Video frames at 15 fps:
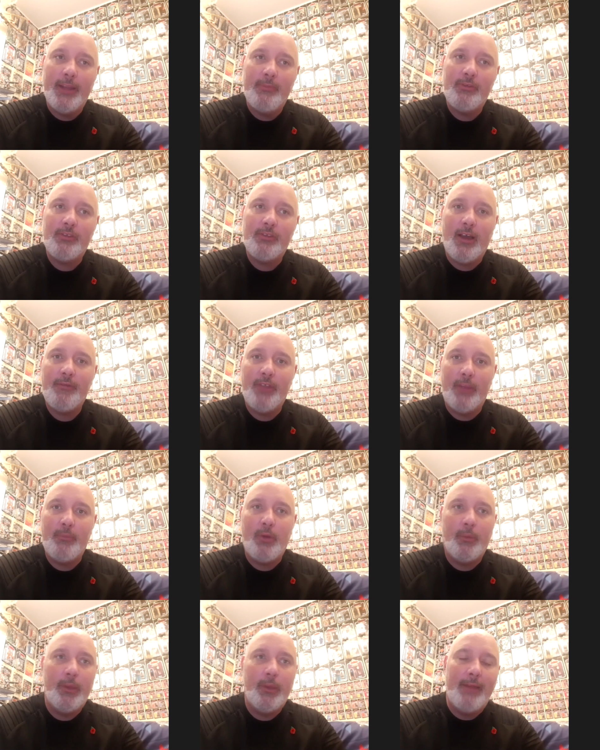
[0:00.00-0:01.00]
stuff that
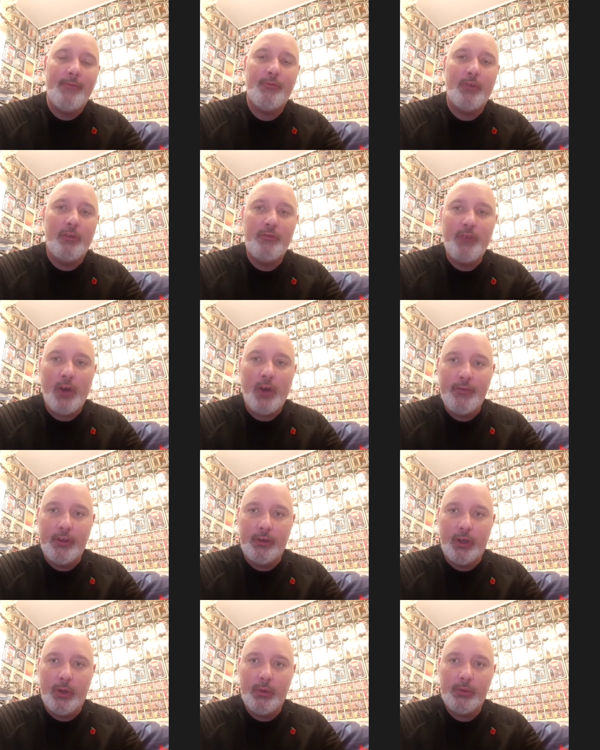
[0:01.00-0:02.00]
probably meant for a
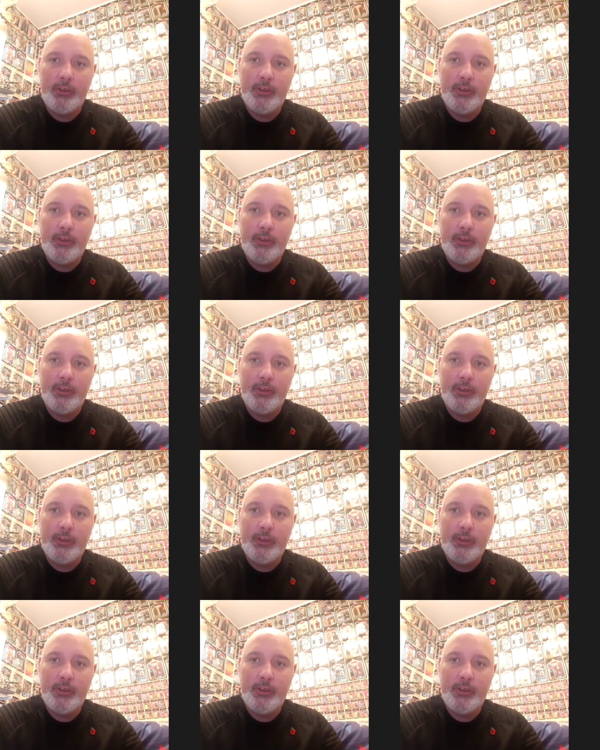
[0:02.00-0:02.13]
5-year-old.